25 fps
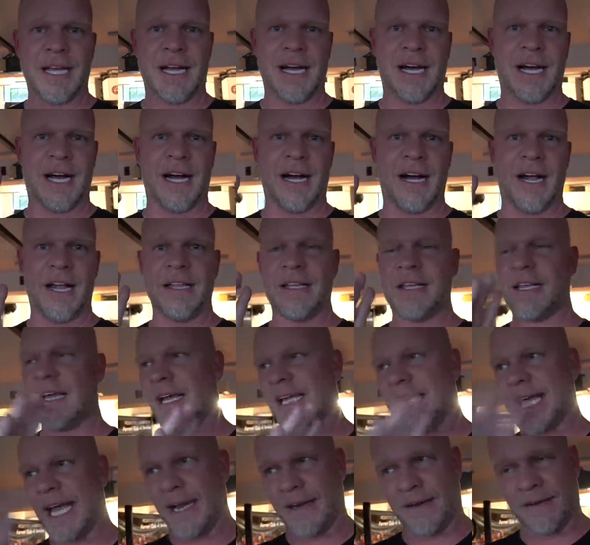Uh,
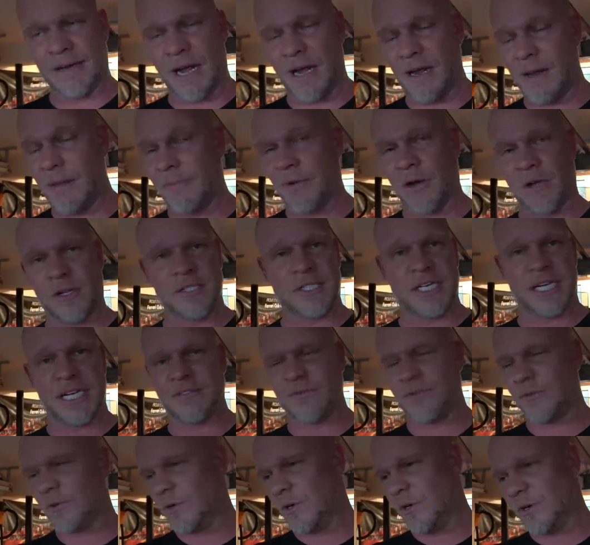again, I
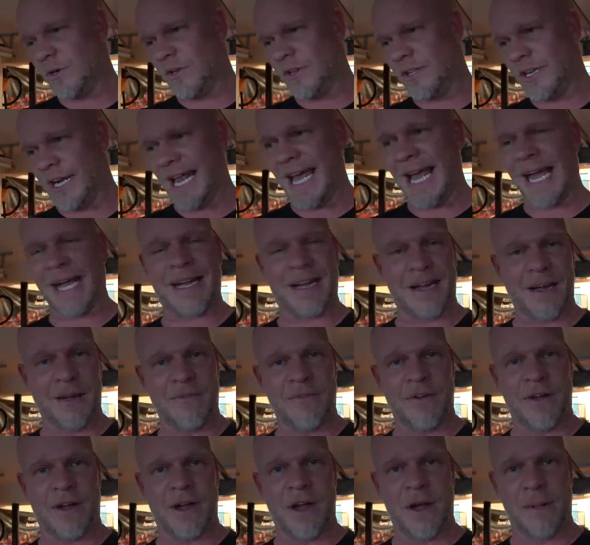apologize for the lack of uh,